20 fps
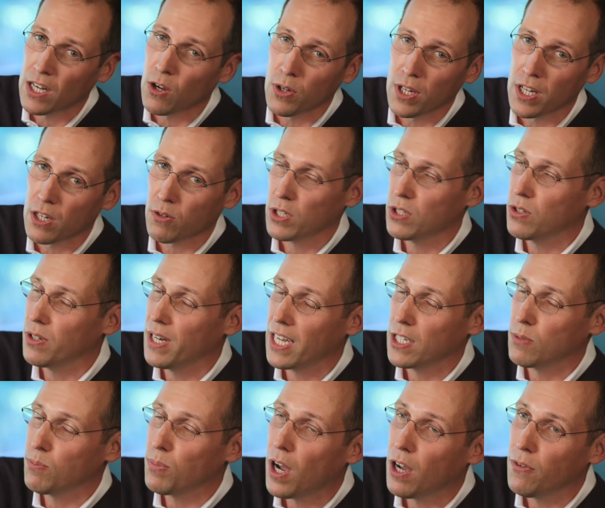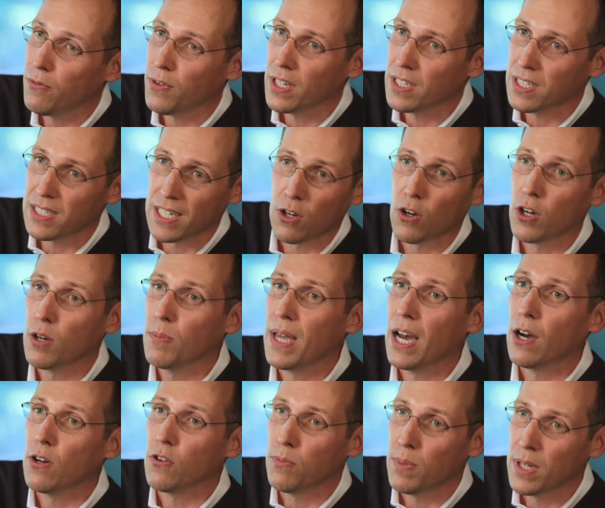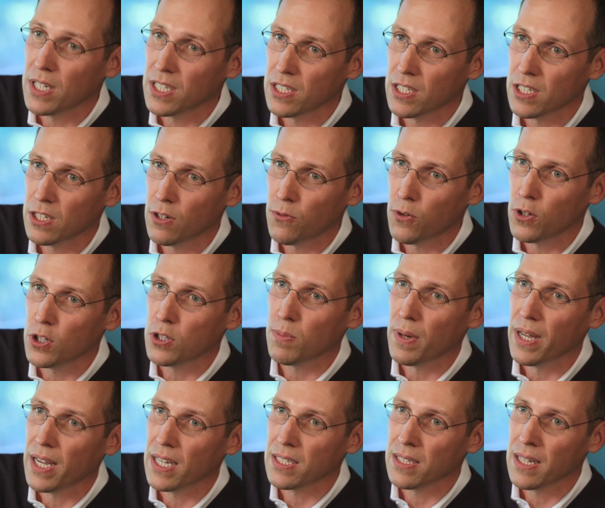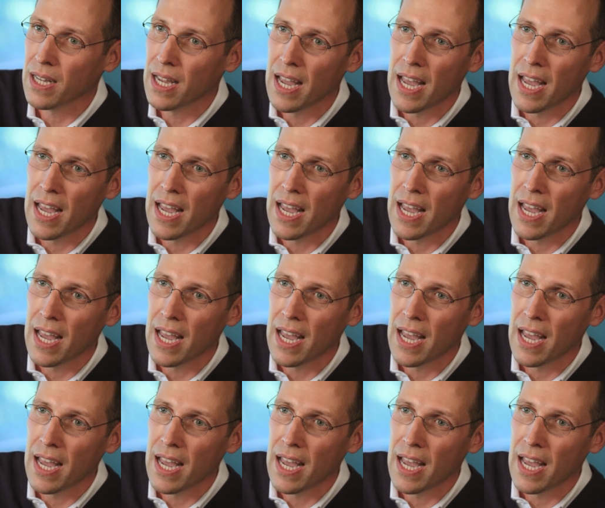they don't increase today's profits, they're going to be out of business in the first place.